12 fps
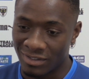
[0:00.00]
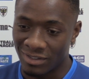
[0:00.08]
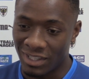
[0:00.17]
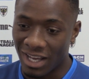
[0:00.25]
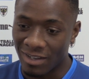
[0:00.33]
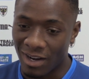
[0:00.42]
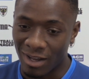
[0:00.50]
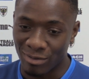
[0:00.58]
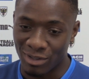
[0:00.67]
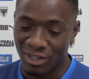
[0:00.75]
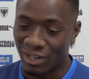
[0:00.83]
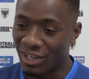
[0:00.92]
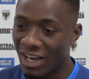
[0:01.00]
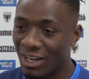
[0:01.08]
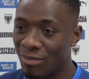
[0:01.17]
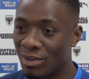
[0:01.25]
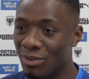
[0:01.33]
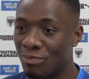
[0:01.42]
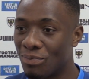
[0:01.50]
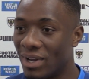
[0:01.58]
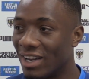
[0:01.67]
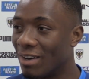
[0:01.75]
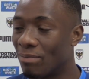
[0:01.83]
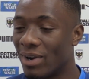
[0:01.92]
Yeah, like an academy
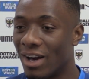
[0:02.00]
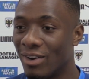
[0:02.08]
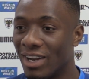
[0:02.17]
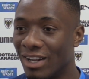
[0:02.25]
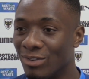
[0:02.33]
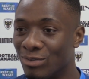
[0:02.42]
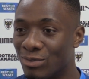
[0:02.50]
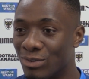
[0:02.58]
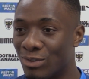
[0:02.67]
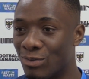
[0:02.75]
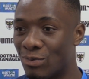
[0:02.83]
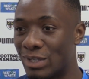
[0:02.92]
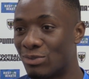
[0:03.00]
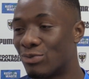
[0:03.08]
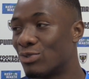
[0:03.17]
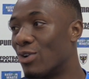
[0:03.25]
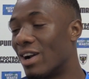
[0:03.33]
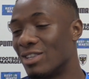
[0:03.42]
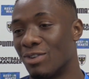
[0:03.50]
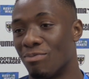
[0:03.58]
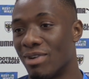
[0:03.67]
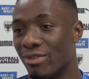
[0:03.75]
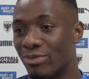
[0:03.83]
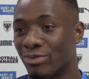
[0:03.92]
playing at Plough Lane we saw it as a
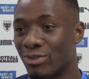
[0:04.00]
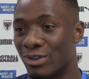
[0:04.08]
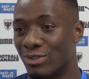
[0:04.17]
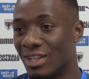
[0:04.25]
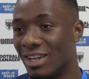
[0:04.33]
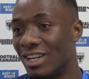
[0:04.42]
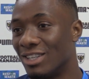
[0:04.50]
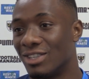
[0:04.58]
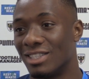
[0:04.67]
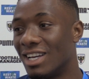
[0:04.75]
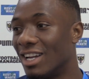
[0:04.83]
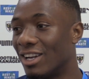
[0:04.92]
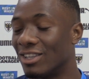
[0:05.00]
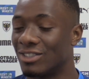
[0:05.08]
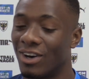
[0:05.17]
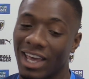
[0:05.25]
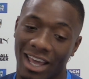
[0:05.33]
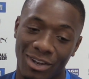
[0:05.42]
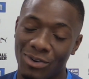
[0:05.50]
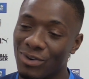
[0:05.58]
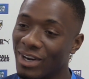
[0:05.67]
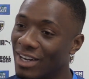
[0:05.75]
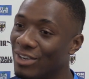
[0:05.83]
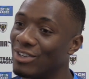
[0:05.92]
myth because they're literally telling us, oh yeah, don't
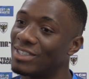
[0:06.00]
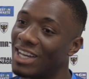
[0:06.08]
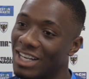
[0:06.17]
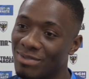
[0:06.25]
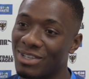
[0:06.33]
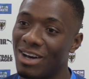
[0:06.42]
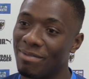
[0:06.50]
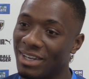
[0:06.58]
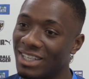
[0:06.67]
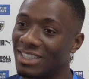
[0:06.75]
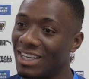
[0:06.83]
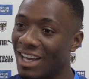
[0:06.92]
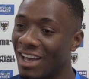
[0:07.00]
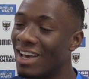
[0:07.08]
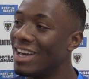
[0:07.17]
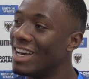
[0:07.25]
worry, the new stadium's coming this year.